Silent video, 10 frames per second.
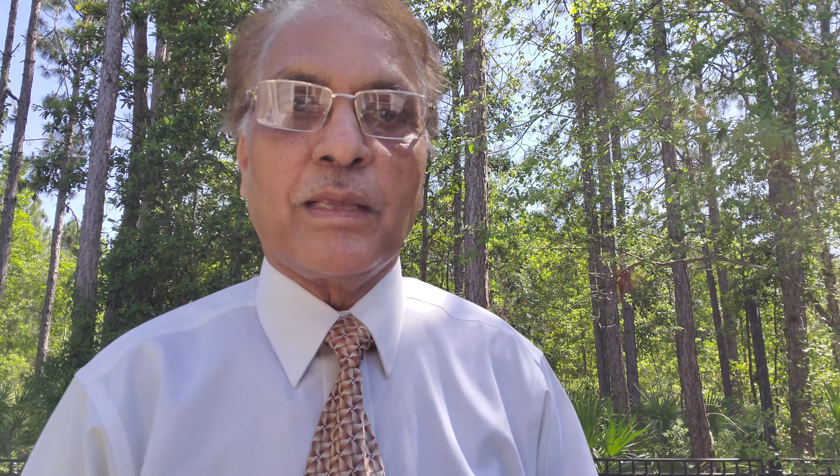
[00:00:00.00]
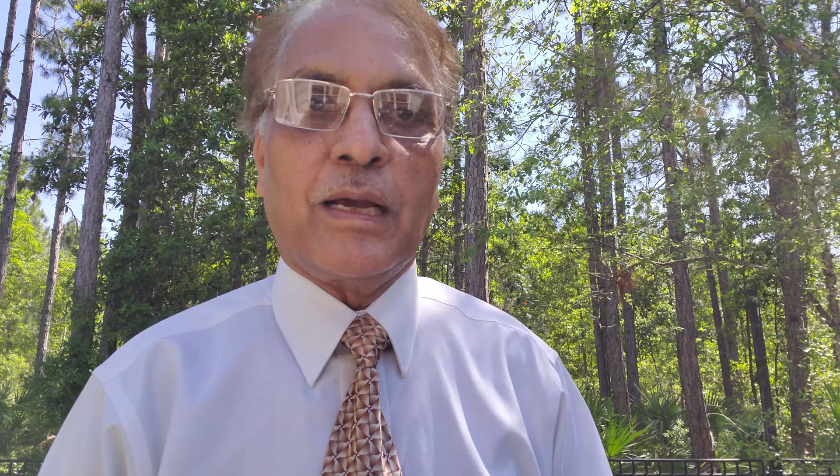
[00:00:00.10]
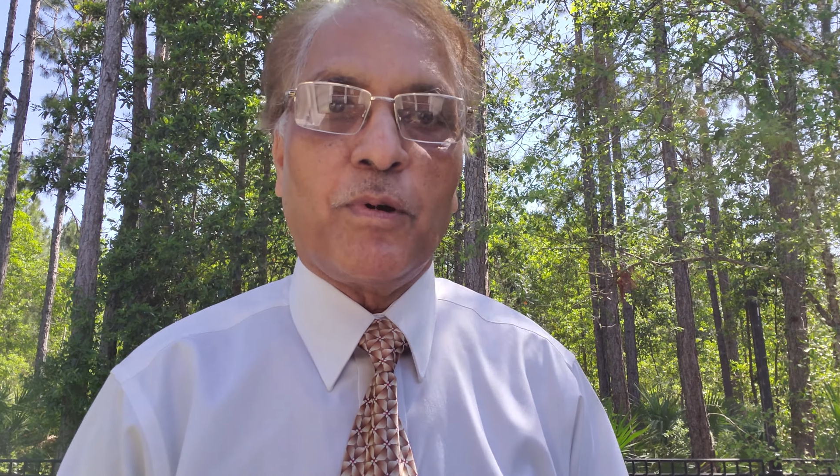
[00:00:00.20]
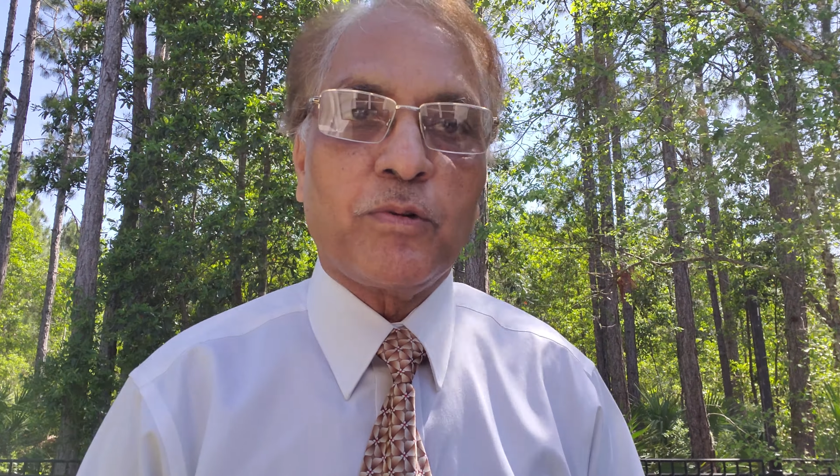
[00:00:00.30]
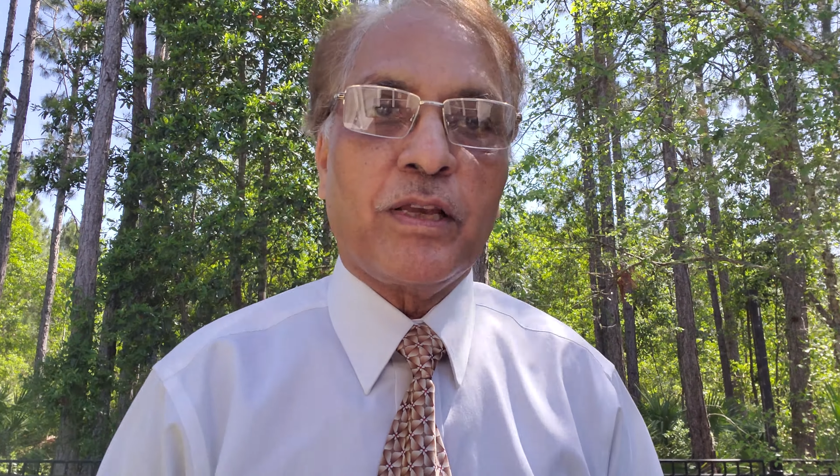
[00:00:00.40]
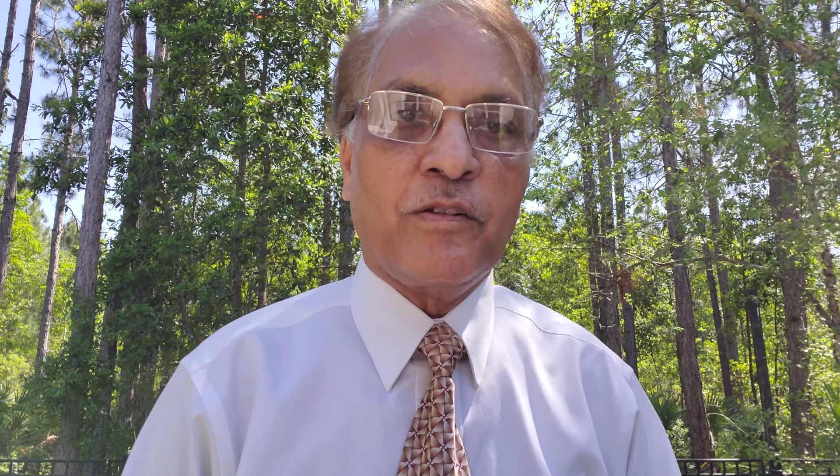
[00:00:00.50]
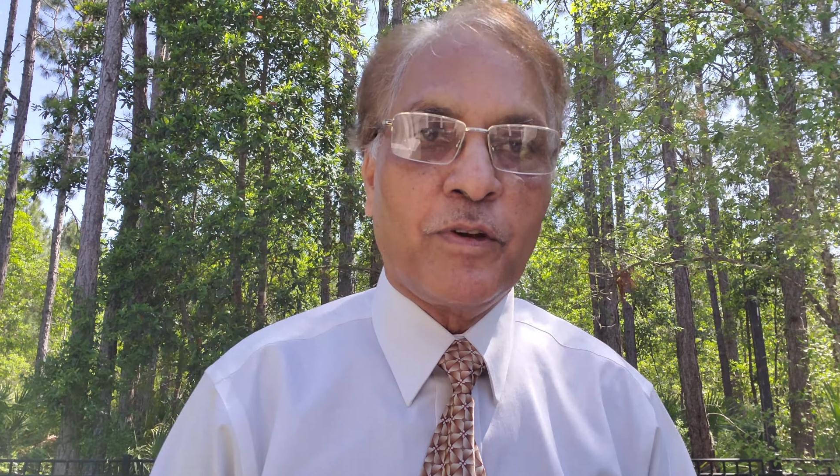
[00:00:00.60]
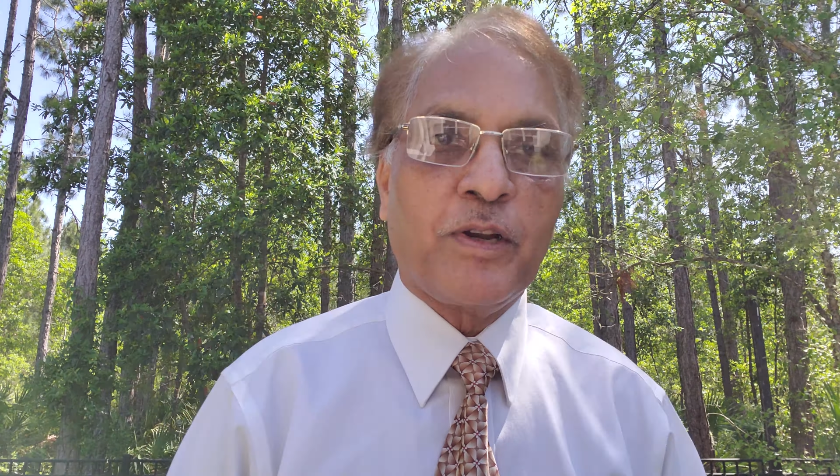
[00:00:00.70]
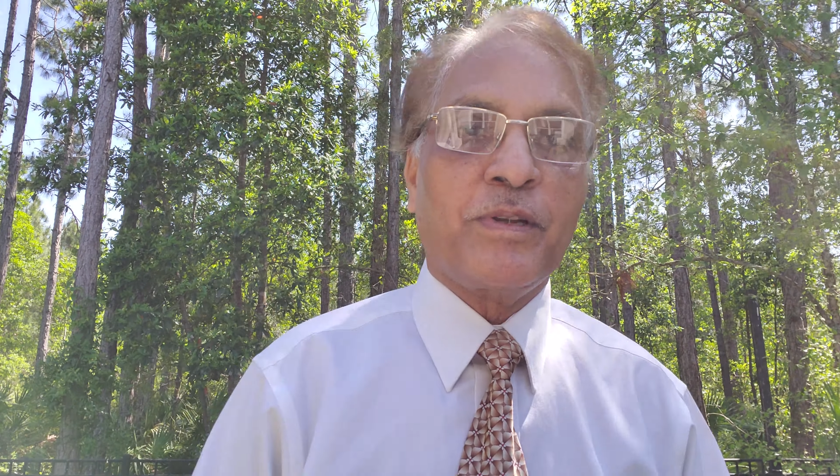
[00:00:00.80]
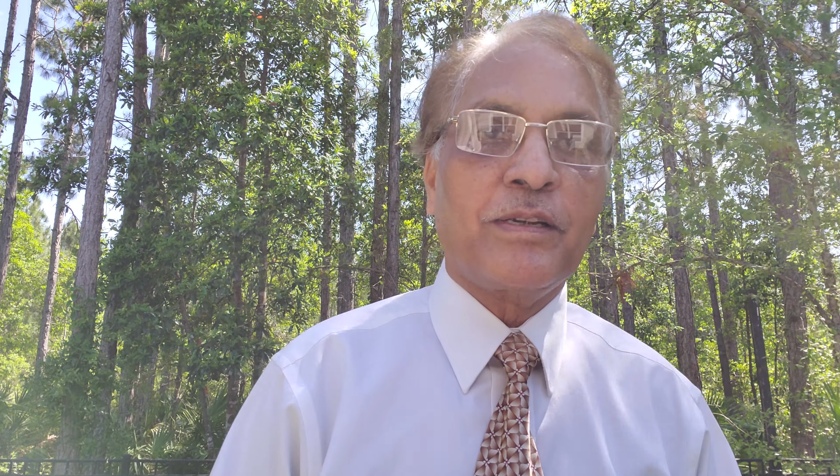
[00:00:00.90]
about the
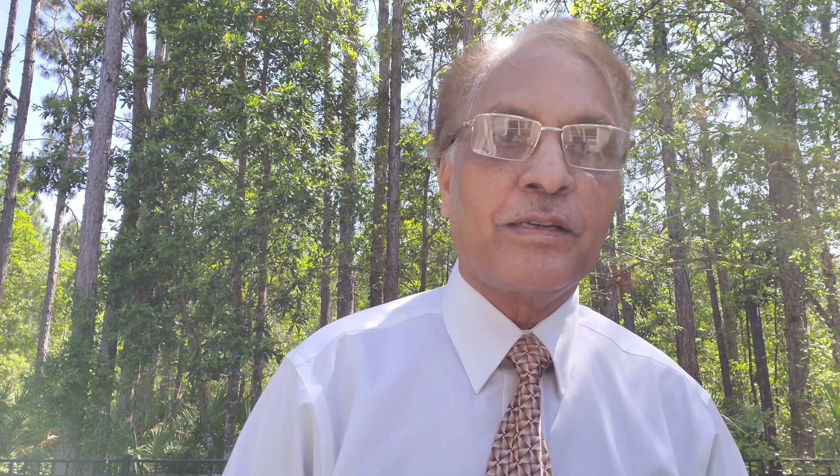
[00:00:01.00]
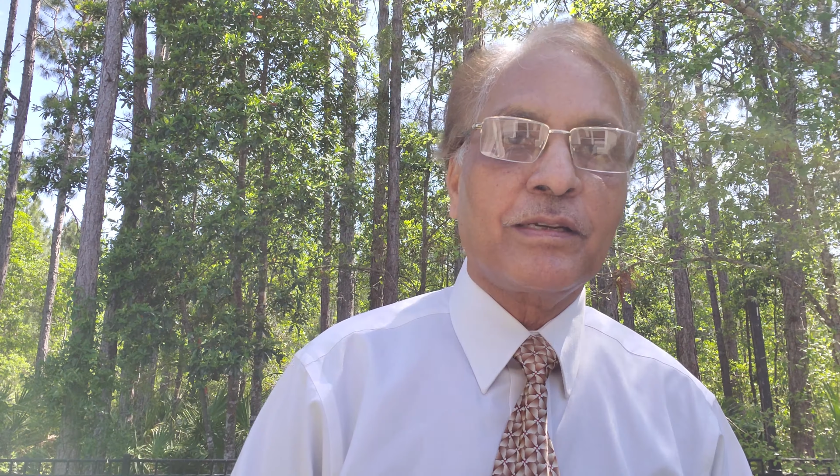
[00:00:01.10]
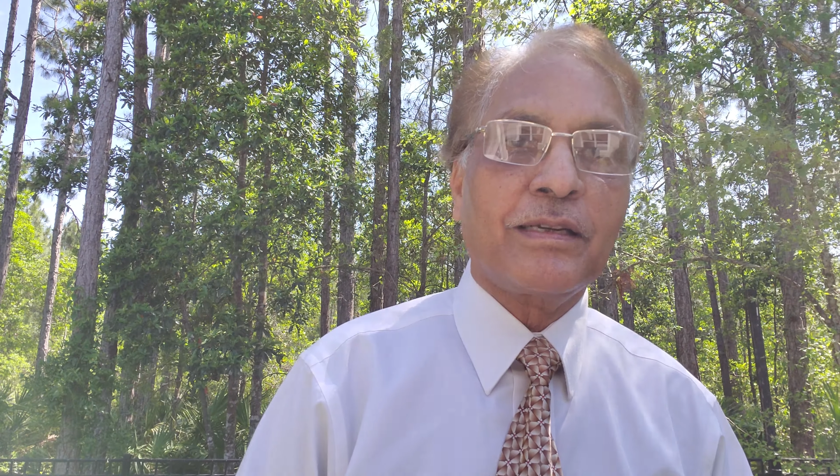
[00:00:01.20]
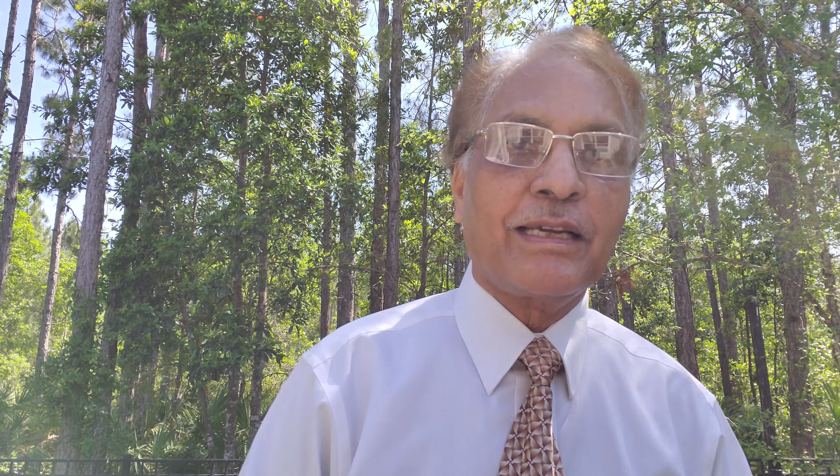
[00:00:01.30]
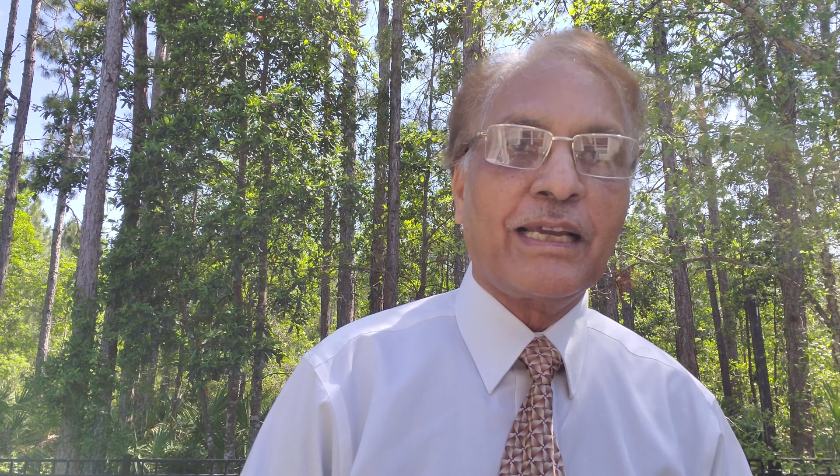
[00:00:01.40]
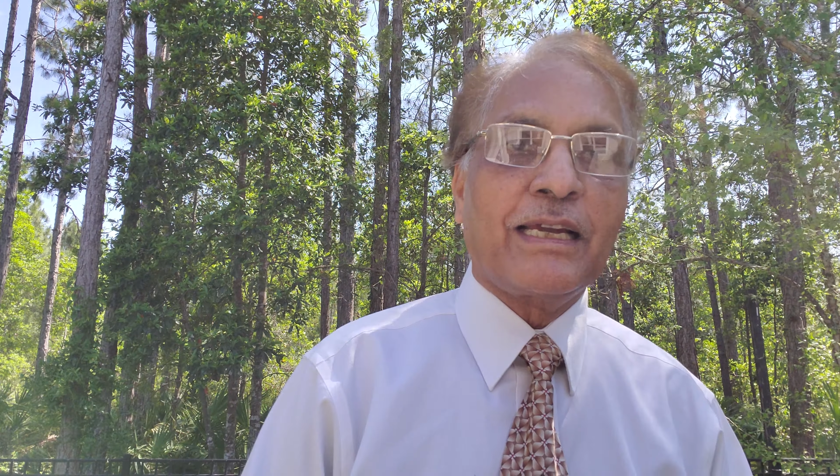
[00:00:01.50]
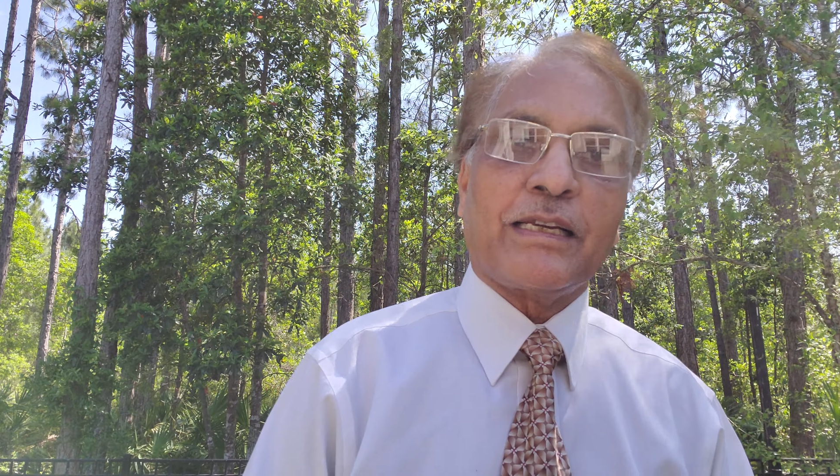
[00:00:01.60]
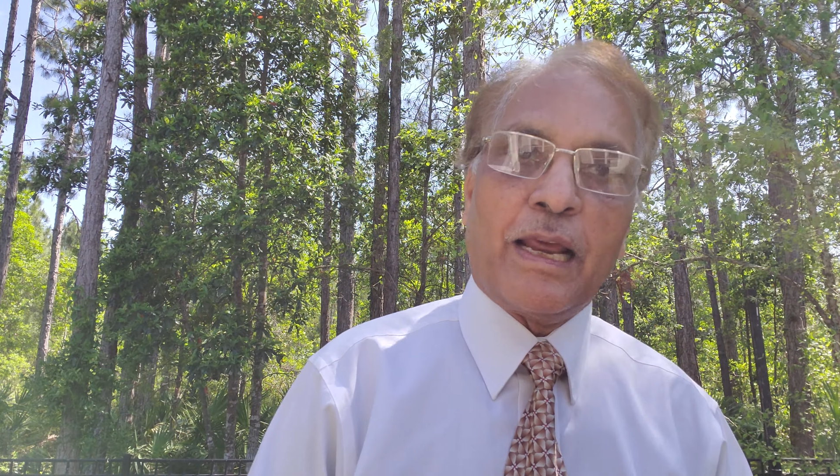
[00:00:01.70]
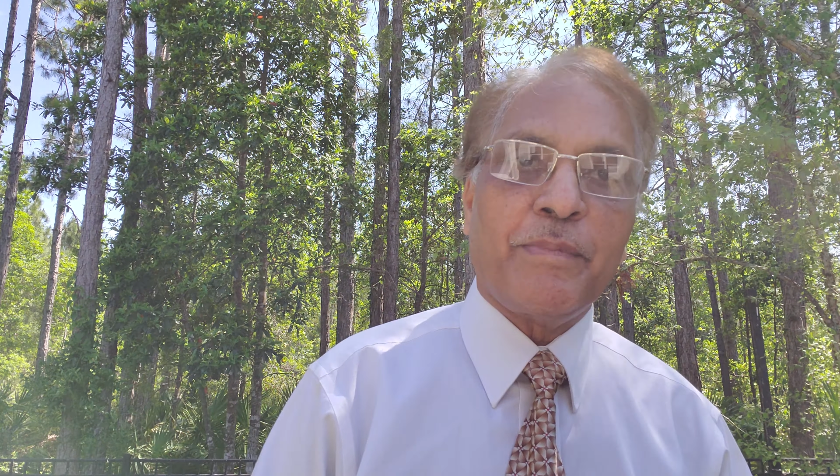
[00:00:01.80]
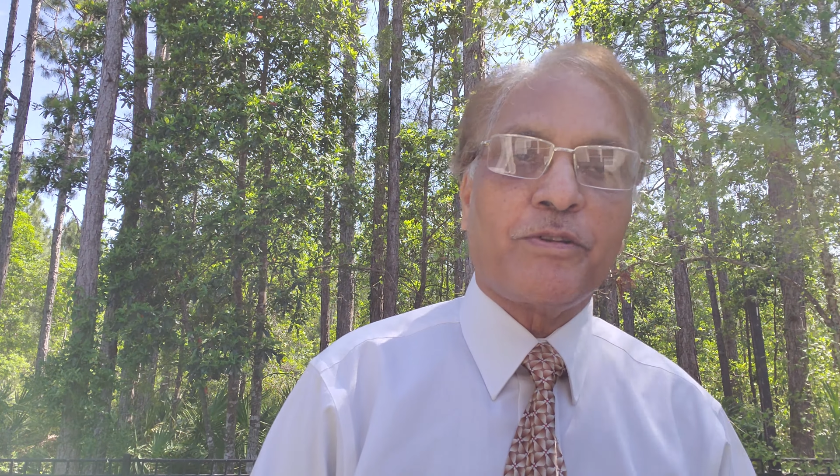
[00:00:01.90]
environment,
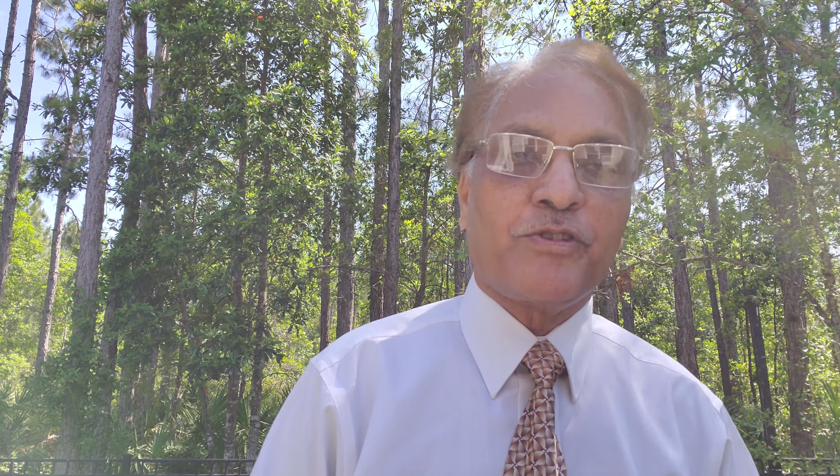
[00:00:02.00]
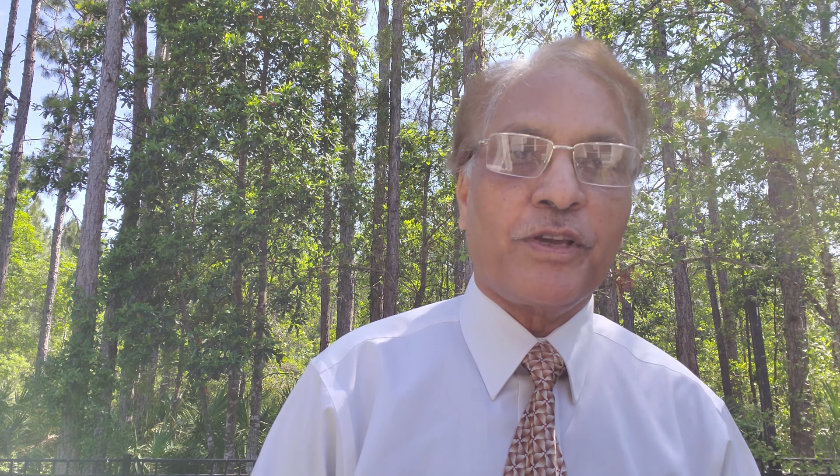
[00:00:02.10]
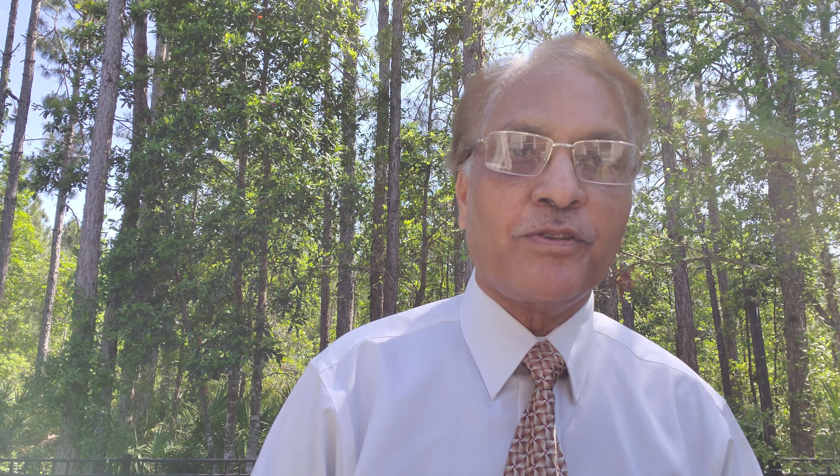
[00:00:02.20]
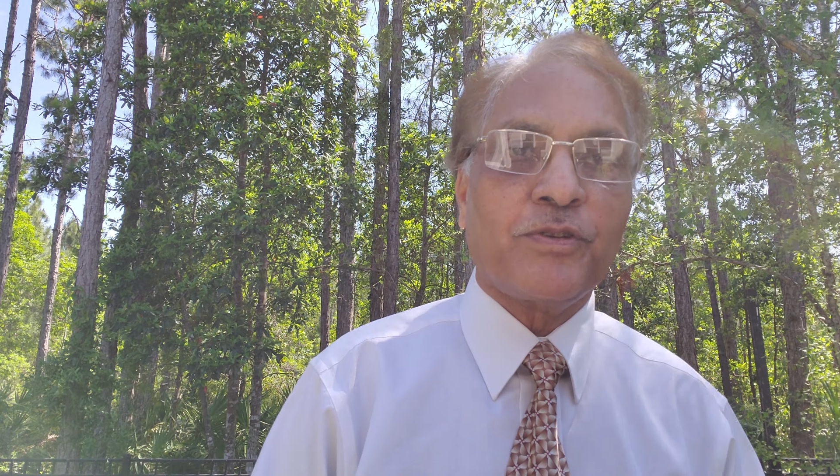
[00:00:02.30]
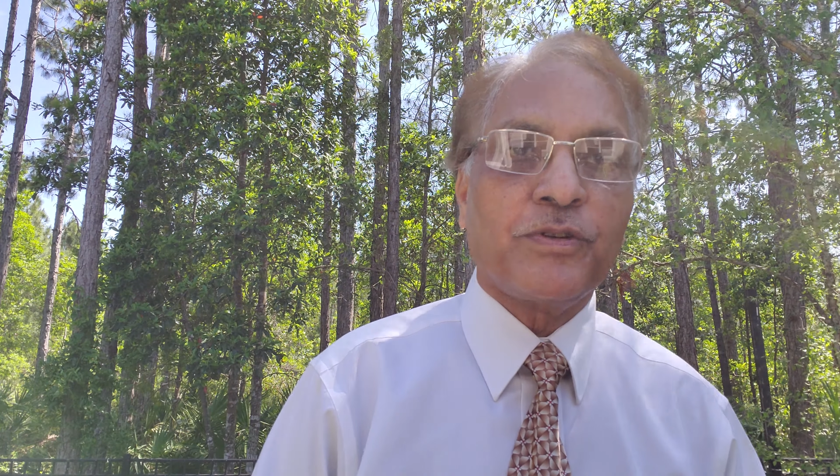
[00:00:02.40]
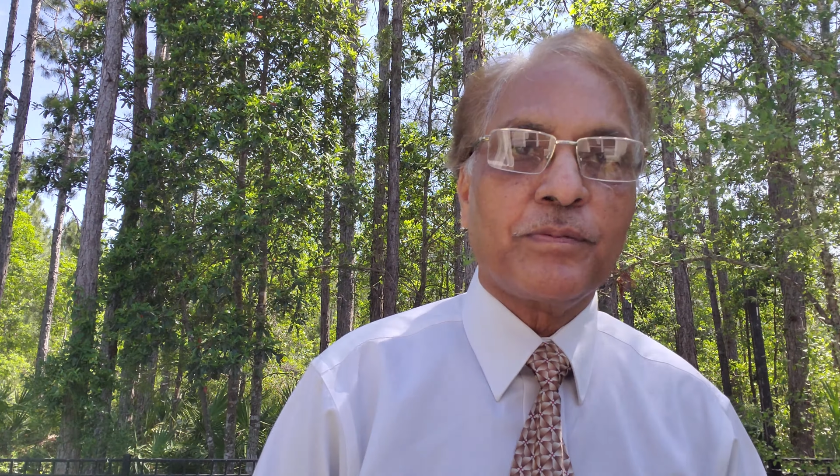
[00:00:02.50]
climate change,